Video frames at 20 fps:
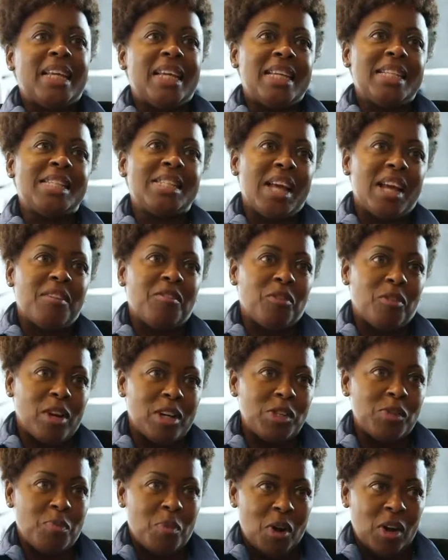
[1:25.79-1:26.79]
the Eastside
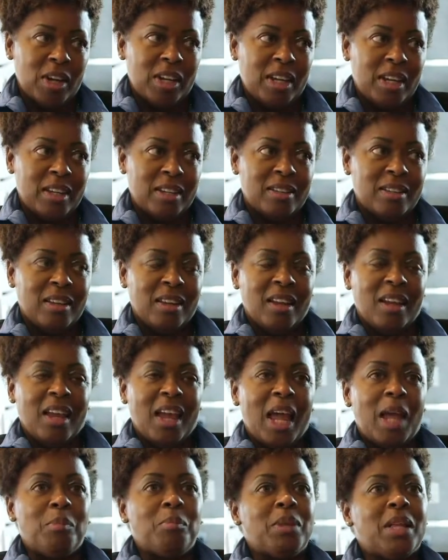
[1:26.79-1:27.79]
Fresh Market
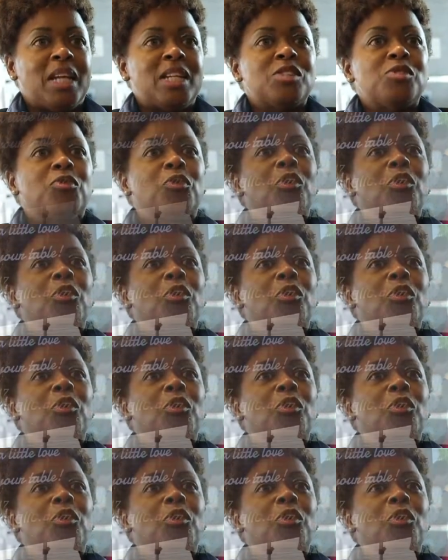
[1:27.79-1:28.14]
a place